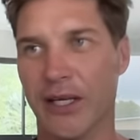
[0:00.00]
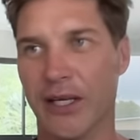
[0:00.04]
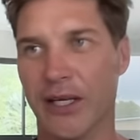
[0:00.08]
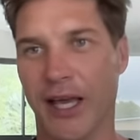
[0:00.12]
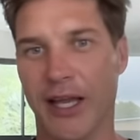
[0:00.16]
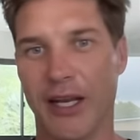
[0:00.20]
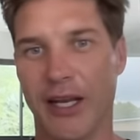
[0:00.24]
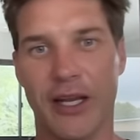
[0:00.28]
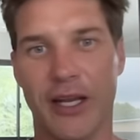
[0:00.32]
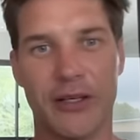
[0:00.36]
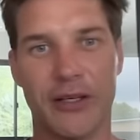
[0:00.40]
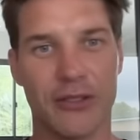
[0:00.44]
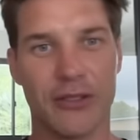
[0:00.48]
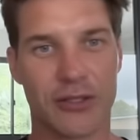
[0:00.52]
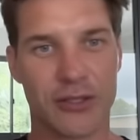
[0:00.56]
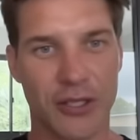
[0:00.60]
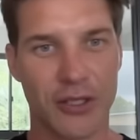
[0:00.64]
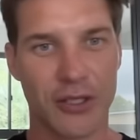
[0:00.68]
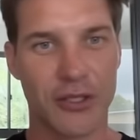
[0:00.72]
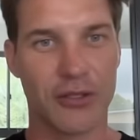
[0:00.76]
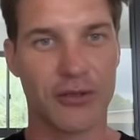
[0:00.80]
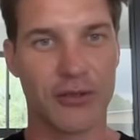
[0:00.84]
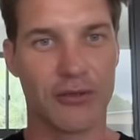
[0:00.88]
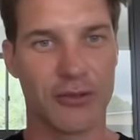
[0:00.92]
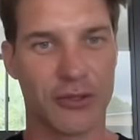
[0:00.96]
And, and
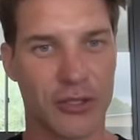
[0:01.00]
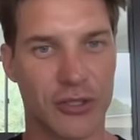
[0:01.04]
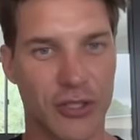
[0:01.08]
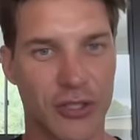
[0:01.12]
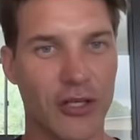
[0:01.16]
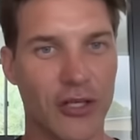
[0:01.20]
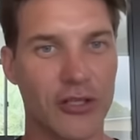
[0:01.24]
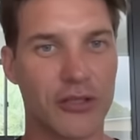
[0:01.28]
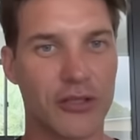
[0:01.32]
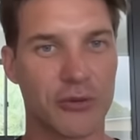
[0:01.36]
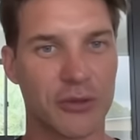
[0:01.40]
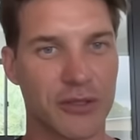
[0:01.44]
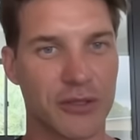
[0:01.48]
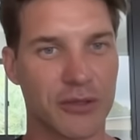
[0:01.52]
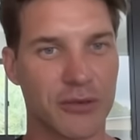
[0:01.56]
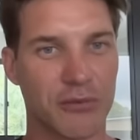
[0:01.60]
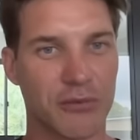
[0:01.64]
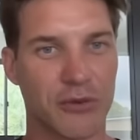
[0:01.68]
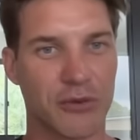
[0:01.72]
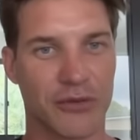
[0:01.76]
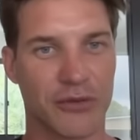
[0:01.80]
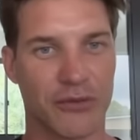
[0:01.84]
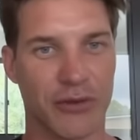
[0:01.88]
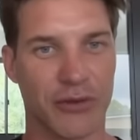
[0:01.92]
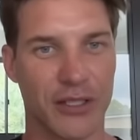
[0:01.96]
so Josh was
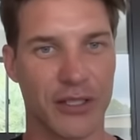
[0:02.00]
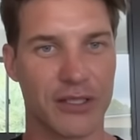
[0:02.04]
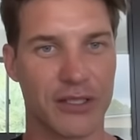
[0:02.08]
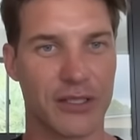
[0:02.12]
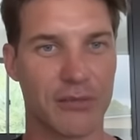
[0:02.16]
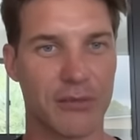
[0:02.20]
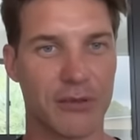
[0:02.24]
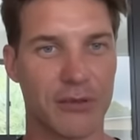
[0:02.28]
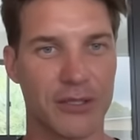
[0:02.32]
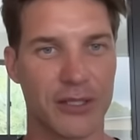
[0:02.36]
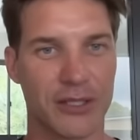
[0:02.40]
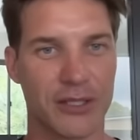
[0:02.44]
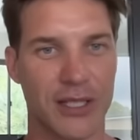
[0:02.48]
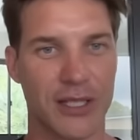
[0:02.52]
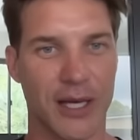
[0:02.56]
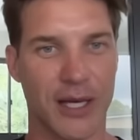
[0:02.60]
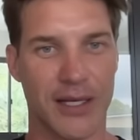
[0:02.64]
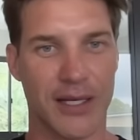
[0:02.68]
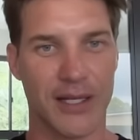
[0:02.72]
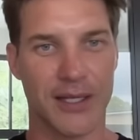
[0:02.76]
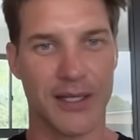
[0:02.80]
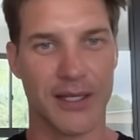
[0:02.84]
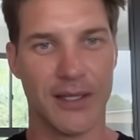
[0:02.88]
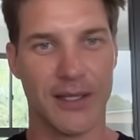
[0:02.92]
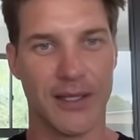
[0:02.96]
was very similar to
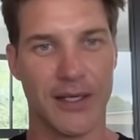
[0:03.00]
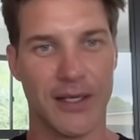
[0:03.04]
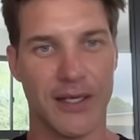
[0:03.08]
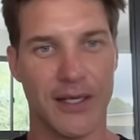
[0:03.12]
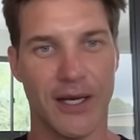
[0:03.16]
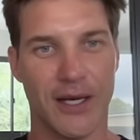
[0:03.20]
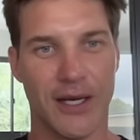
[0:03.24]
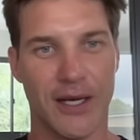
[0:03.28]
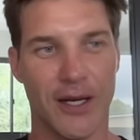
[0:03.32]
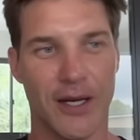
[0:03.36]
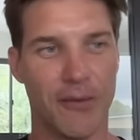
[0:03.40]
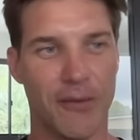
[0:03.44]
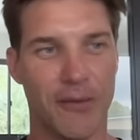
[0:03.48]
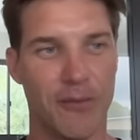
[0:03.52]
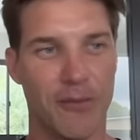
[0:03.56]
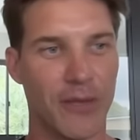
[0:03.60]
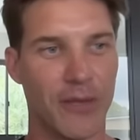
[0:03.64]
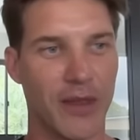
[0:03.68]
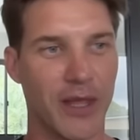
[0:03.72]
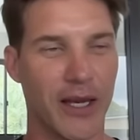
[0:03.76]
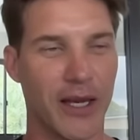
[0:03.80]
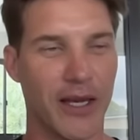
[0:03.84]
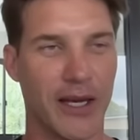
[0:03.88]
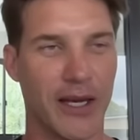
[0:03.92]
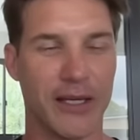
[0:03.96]
that um,
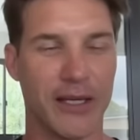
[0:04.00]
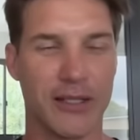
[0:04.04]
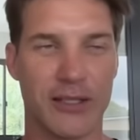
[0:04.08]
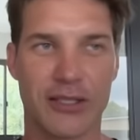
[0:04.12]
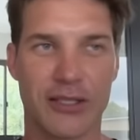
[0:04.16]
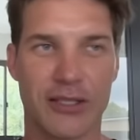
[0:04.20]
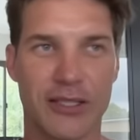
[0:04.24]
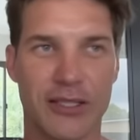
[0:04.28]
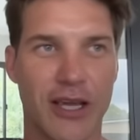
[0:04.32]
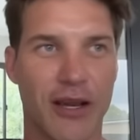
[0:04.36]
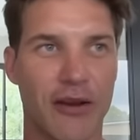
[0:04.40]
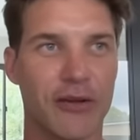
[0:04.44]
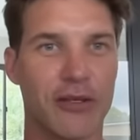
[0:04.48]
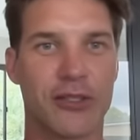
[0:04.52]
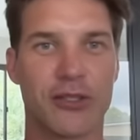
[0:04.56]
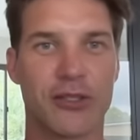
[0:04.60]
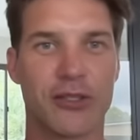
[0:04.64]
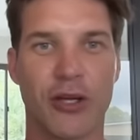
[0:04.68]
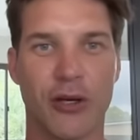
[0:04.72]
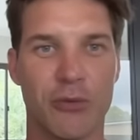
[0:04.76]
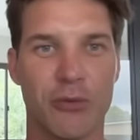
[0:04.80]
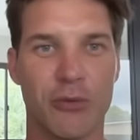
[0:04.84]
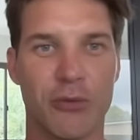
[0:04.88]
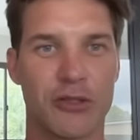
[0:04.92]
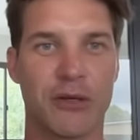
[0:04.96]
and, and, just carry
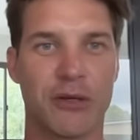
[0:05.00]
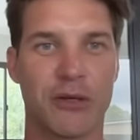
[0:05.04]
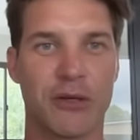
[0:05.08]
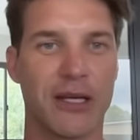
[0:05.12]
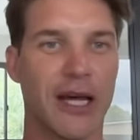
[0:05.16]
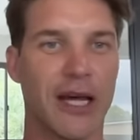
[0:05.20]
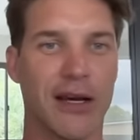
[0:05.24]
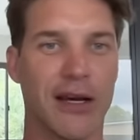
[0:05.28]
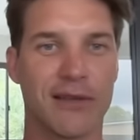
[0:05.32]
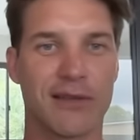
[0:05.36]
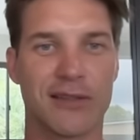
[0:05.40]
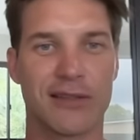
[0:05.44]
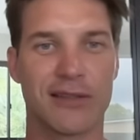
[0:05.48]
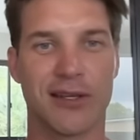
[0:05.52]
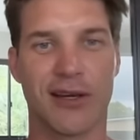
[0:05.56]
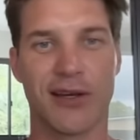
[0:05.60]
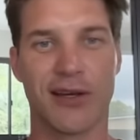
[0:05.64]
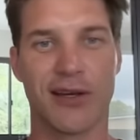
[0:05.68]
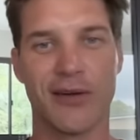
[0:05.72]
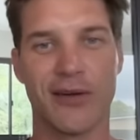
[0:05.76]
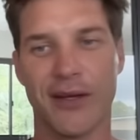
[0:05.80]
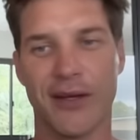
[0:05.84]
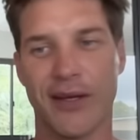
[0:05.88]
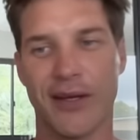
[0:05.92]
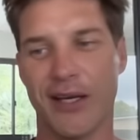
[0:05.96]
so much speed out.
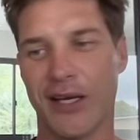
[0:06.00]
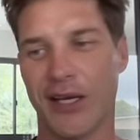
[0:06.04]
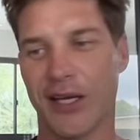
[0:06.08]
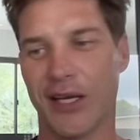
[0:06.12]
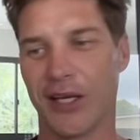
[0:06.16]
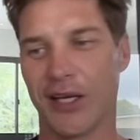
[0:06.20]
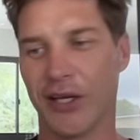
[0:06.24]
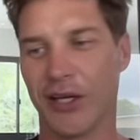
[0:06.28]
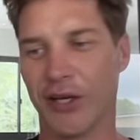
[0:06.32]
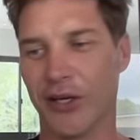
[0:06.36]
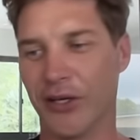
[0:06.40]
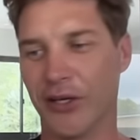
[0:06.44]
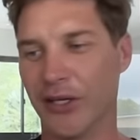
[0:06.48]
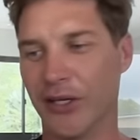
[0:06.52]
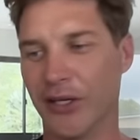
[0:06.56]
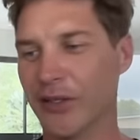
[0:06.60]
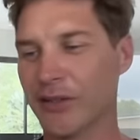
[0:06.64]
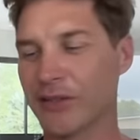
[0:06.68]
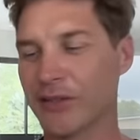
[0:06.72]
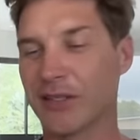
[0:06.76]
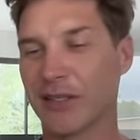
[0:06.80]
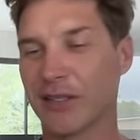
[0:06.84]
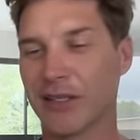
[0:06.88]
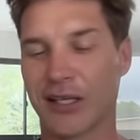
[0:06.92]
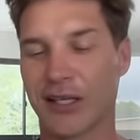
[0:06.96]
So, you know, in the
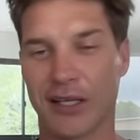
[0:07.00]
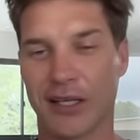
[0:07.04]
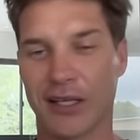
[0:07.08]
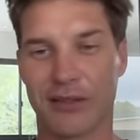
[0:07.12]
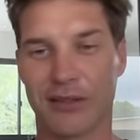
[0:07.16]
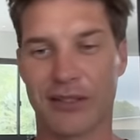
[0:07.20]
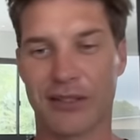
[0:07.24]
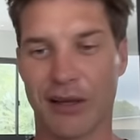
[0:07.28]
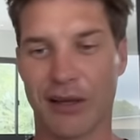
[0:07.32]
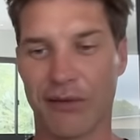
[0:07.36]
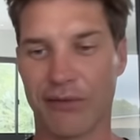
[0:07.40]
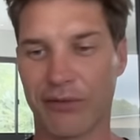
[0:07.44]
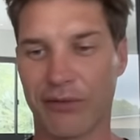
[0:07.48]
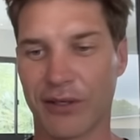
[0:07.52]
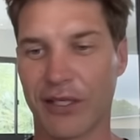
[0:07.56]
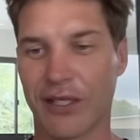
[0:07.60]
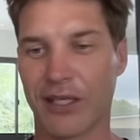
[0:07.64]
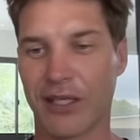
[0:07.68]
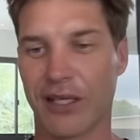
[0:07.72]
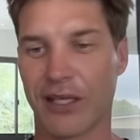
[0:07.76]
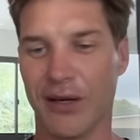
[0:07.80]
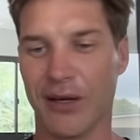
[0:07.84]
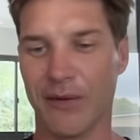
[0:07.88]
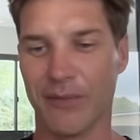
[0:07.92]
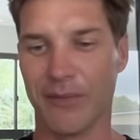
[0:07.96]
syndicate,
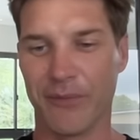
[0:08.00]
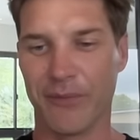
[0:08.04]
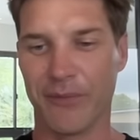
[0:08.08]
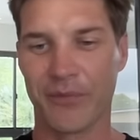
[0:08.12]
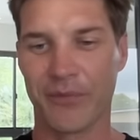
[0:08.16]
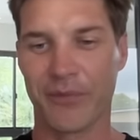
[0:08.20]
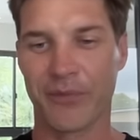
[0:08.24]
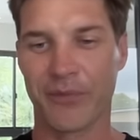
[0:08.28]
definitely um,